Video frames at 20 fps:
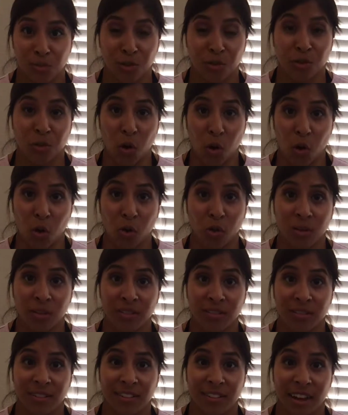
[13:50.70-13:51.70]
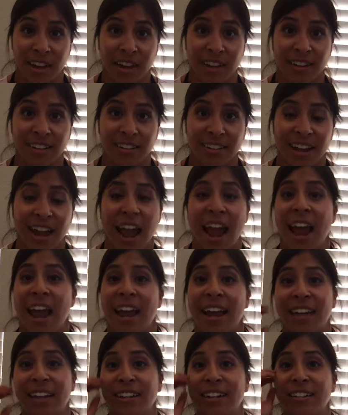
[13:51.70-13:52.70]
goal set
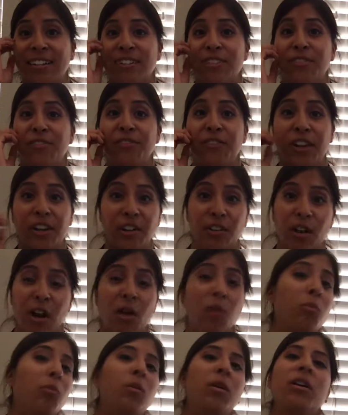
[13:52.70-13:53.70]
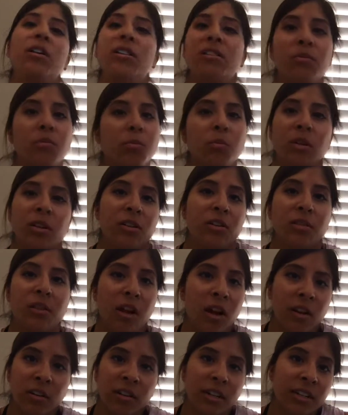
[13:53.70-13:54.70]
and figure out what are
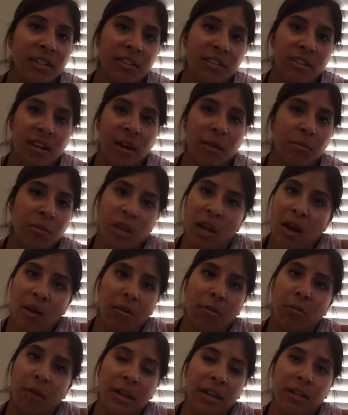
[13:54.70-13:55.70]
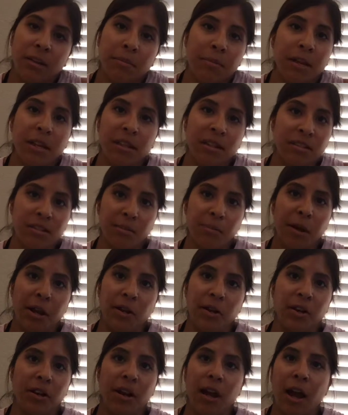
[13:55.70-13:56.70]
our next steps? How am I going to make this
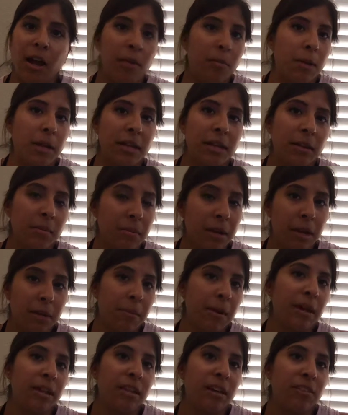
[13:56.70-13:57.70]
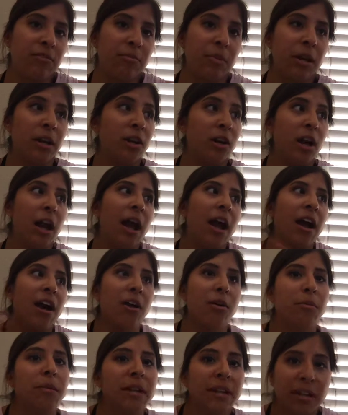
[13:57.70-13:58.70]
better? How am I going to make my life better? How
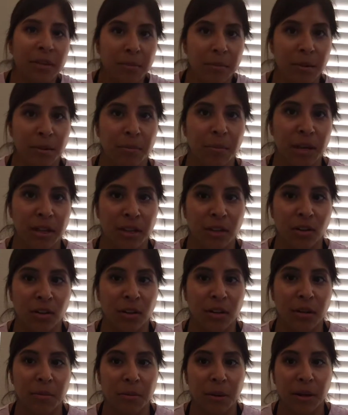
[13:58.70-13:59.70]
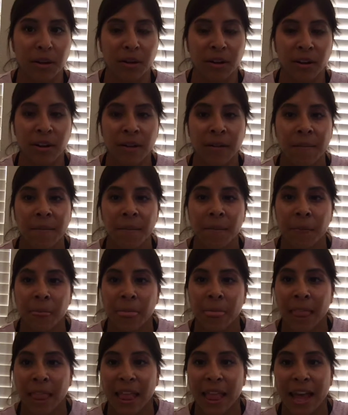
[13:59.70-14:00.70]
am I going to make my learning better?
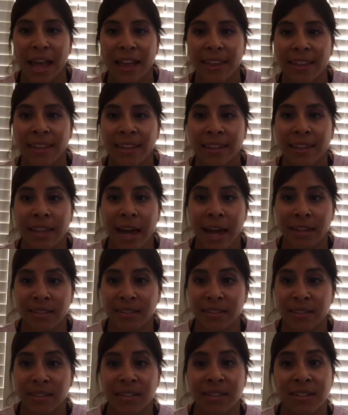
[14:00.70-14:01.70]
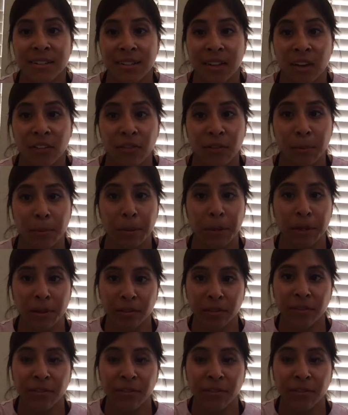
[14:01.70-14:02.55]
And then lastly, self and peer